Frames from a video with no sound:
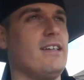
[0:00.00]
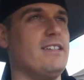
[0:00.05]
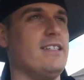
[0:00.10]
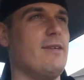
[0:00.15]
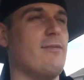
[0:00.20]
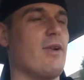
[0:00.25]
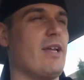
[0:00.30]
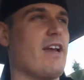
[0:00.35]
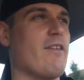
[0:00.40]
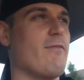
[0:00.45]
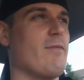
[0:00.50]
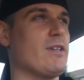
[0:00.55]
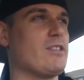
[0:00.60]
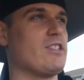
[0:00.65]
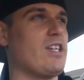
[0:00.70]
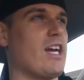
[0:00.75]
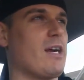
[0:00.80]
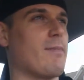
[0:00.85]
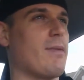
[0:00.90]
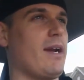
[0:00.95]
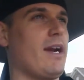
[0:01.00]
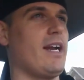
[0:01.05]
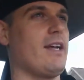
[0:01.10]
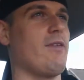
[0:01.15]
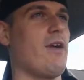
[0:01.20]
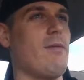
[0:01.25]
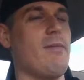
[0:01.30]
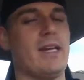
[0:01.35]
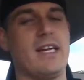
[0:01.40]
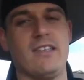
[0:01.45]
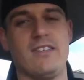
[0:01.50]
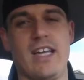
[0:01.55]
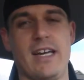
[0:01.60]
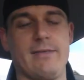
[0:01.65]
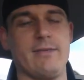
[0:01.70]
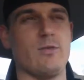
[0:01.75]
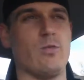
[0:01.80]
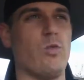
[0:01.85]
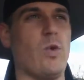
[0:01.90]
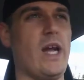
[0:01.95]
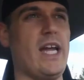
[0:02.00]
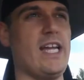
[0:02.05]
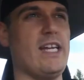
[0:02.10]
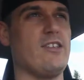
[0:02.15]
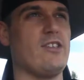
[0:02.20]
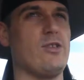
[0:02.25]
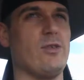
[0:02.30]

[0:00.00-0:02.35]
Didn't really have much to talk about anyway because I was way